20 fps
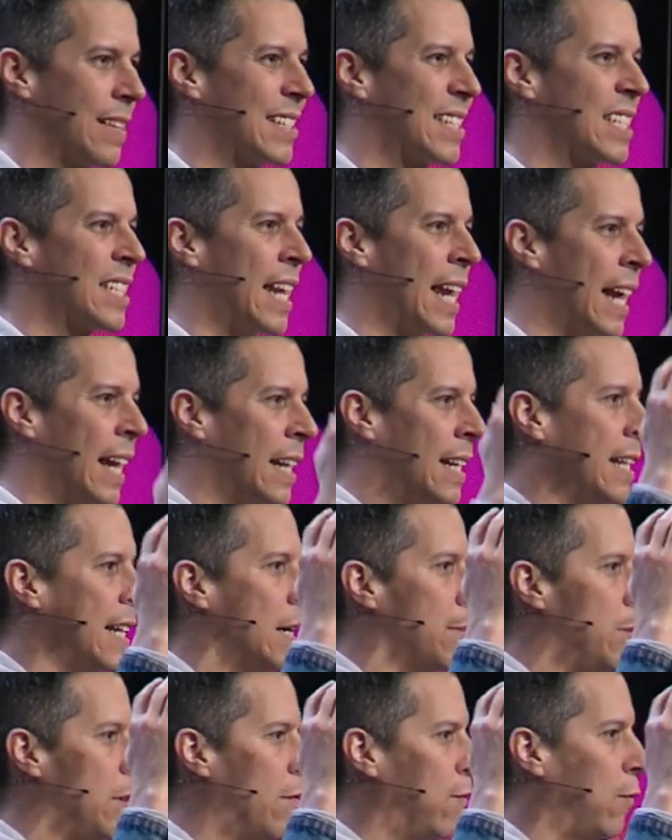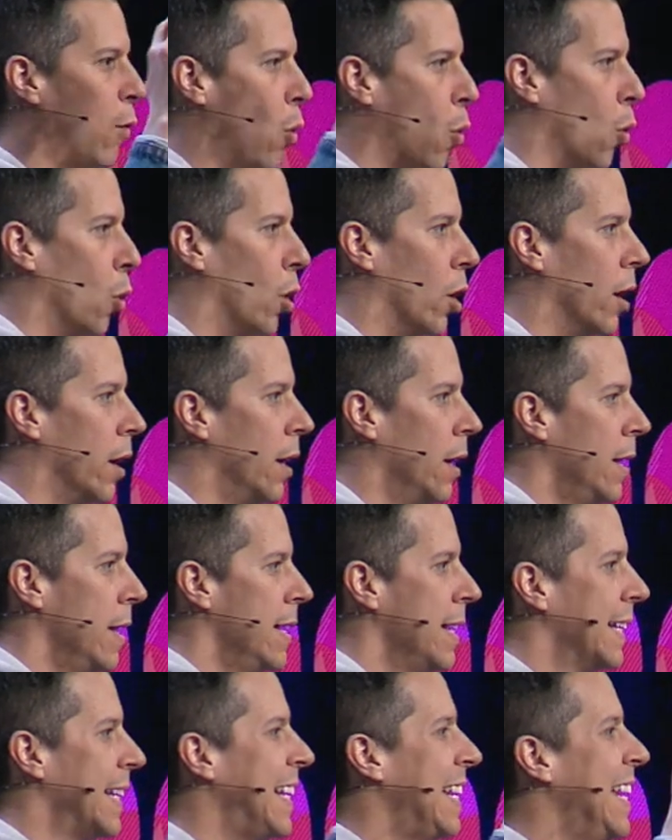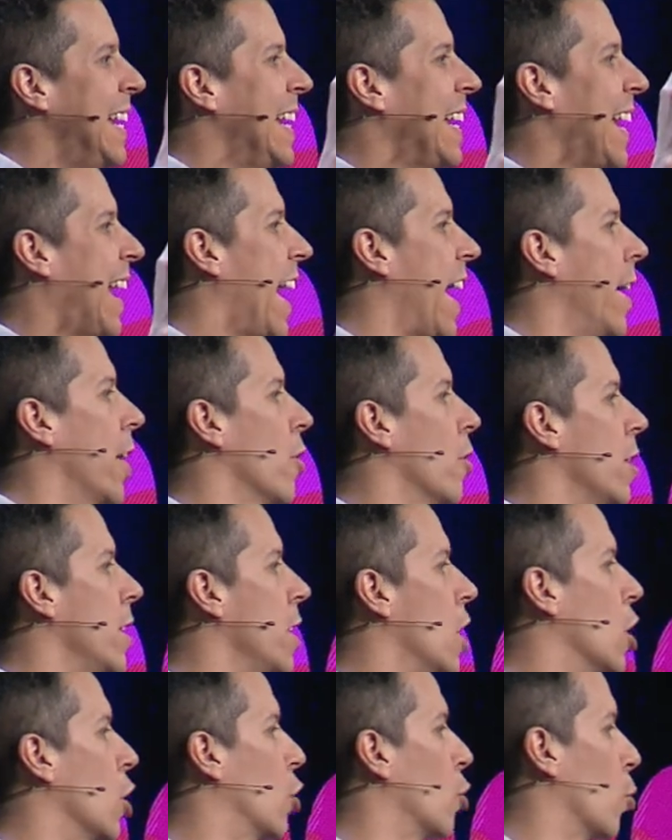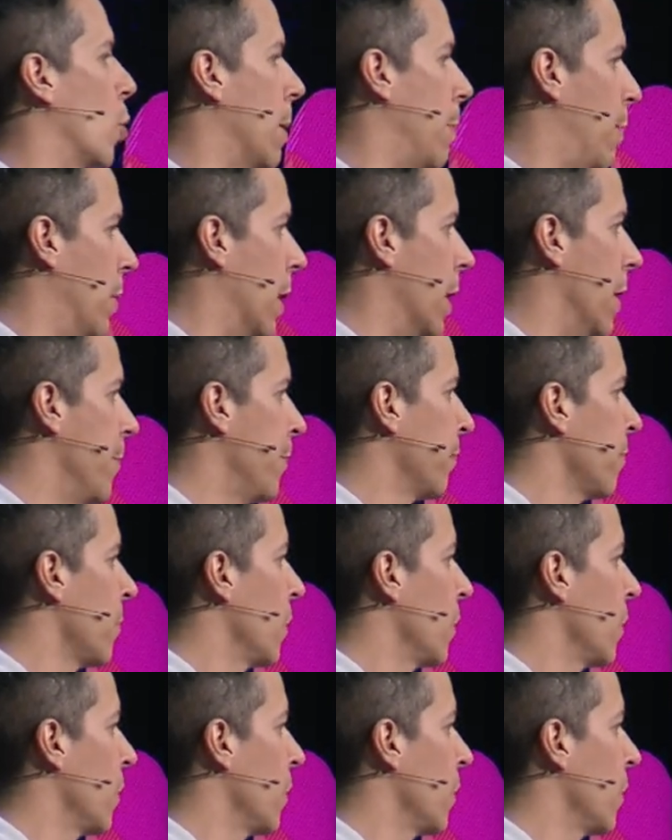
standing before King Herod Agrippa,